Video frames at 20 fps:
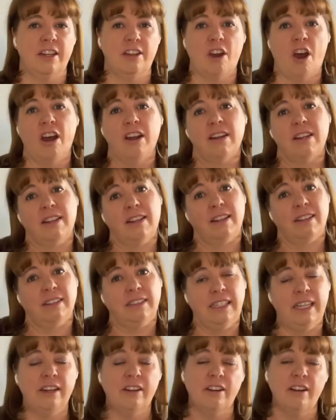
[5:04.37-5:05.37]
not the
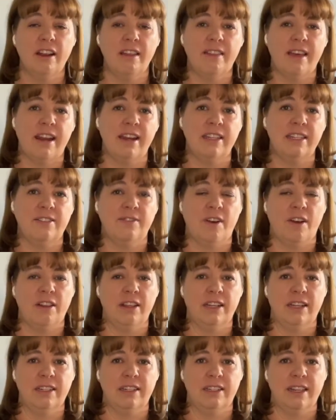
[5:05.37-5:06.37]
leader that is
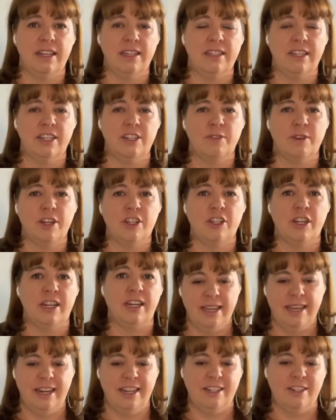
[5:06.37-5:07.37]
falling into that
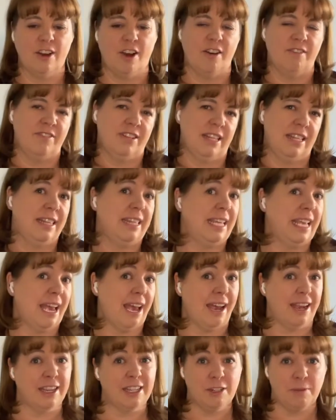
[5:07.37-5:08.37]
situation. It is often the
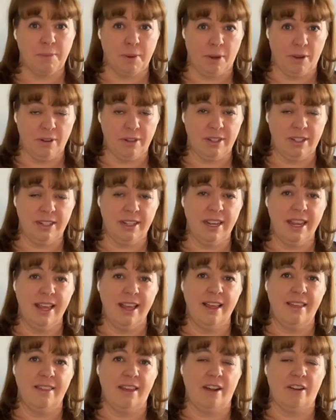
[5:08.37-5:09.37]
experts
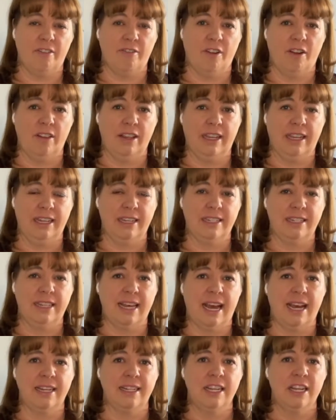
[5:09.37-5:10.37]
that are falling into
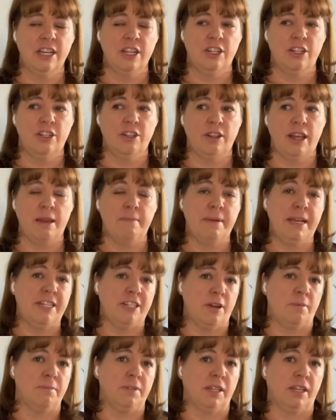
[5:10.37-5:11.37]
that. So they may
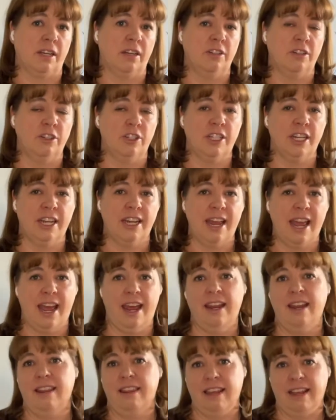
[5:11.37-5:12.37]
jump to conclusion
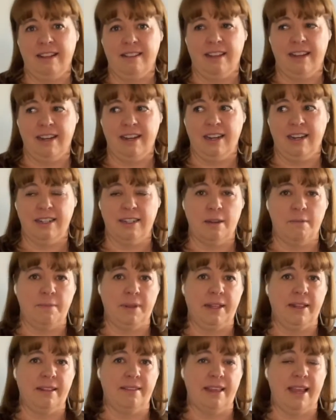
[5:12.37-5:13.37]
and think that it is
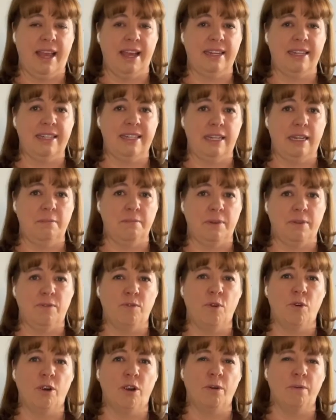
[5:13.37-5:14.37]
something that they had seen
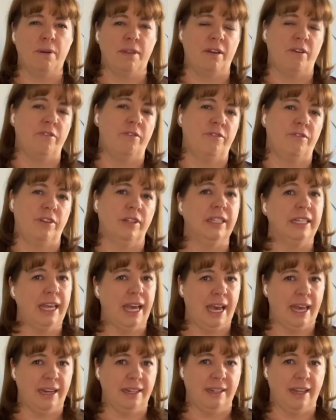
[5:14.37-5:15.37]
before without fully
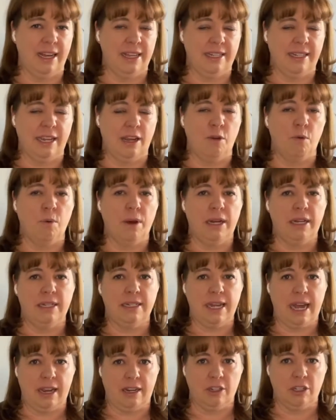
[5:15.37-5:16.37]
analyzing what is
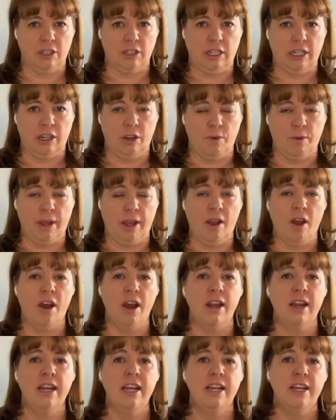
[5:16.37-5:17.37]
actually going
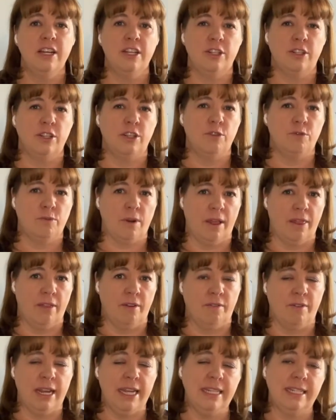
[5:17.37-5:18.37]
on. So you run the
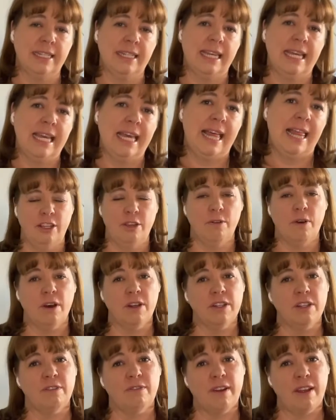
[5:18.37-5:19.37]
risk. You
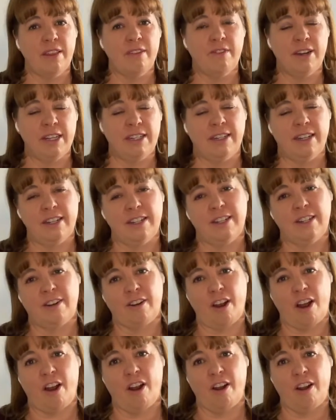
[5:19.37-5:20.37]
also run the risk, since
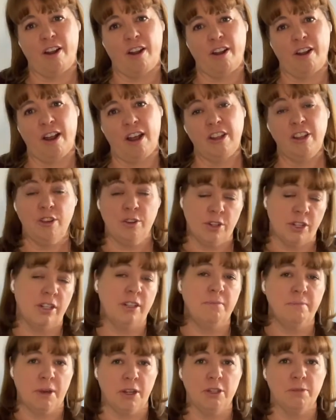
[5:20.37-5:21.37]
there are usually
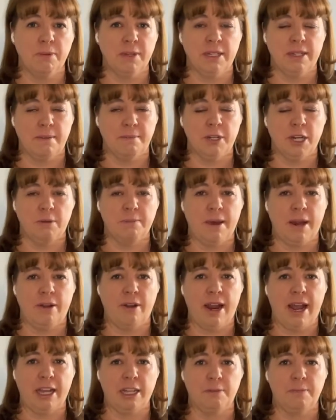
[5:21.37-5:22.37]
multiple subject matter
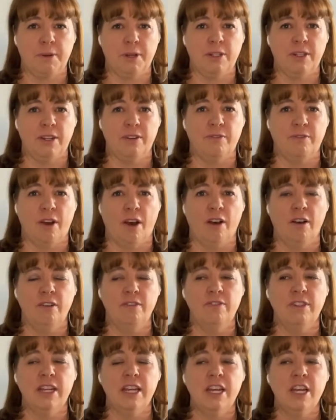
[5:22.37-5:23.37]
experts
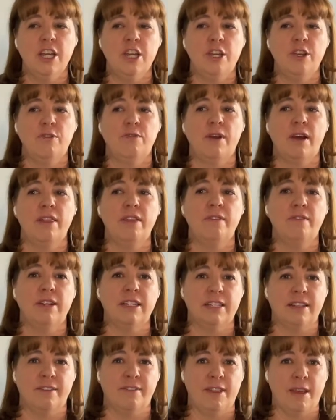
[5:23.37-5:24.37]
involved, you run the
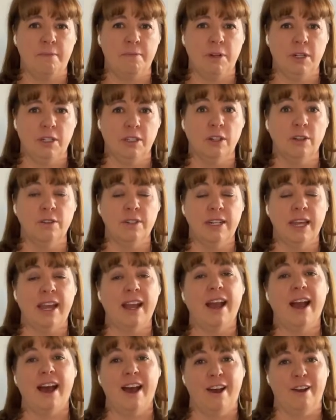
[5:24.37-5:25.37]
risk of them
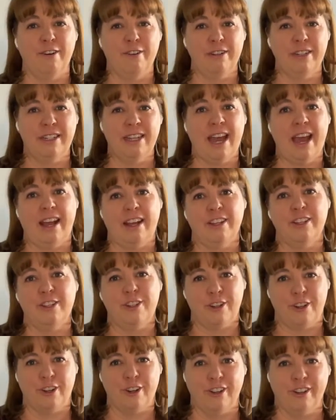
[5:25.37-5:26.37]
closing out
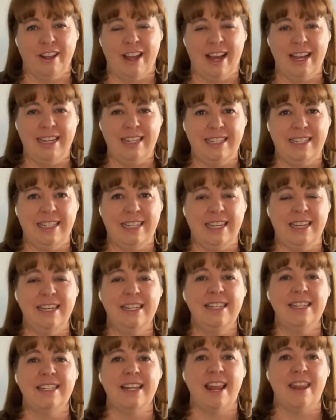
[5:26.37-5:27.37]
external
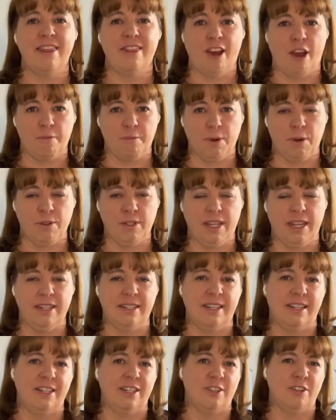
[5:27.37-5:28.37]
ideas and thought
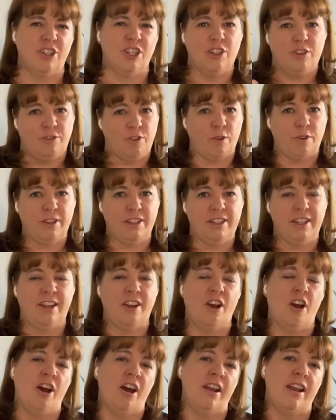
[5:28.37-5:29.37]
processes. So just focusing
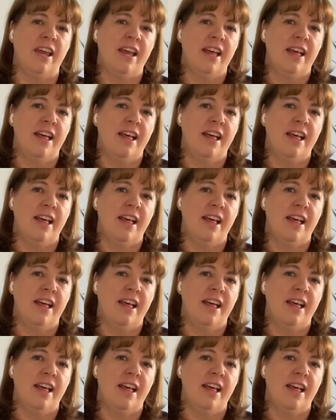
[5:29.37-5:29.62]
on